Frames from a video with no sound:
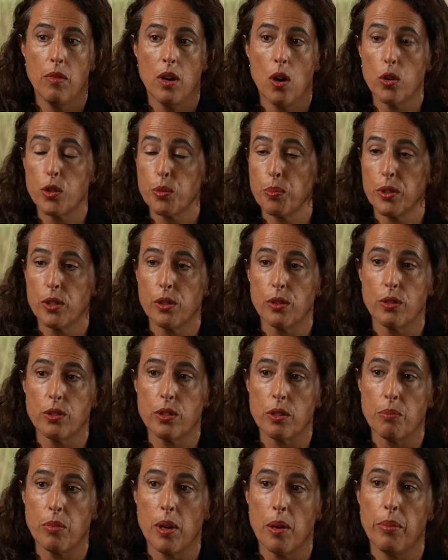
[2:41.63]

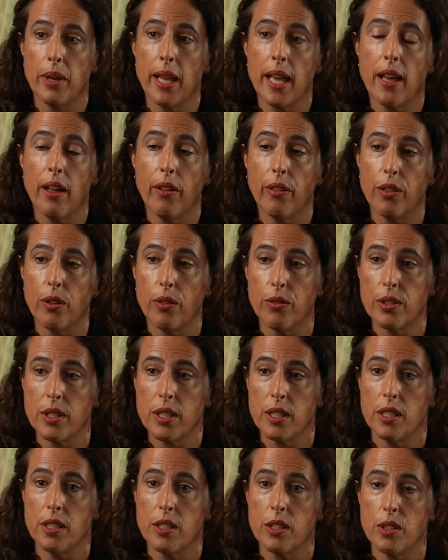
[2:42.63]
hospitals and public health
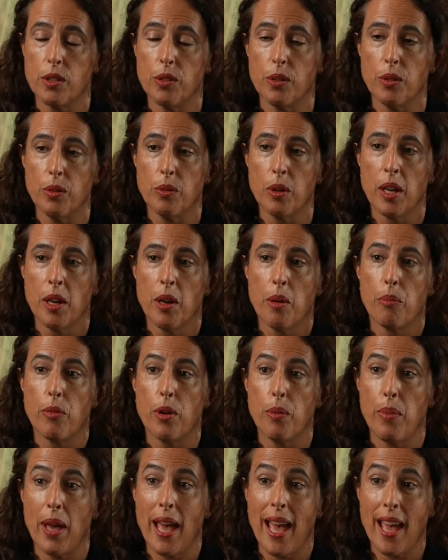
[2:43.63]
officers to
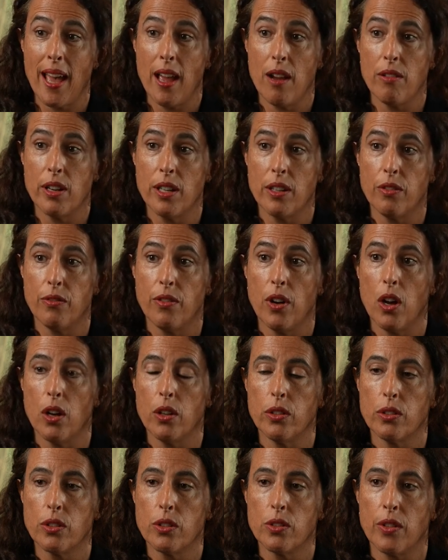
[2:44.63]
prepare in
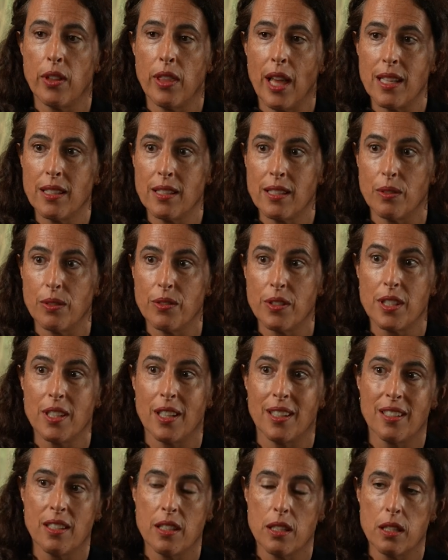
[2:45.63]
advance for that sort of
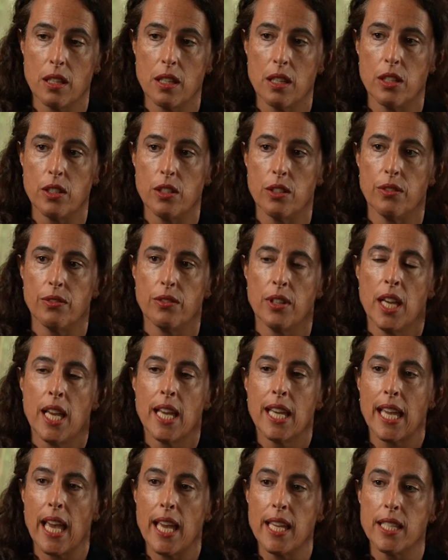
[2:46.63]
sudden surge of
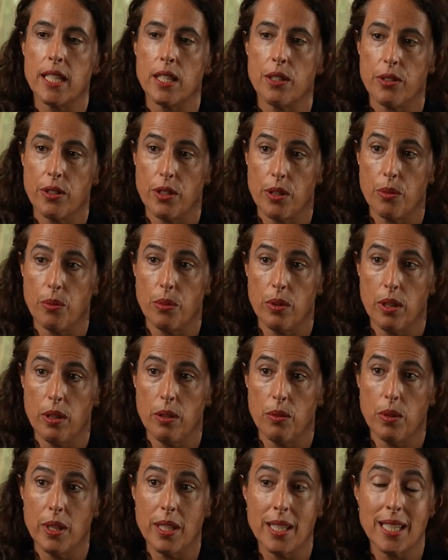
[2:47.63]
cases that we, we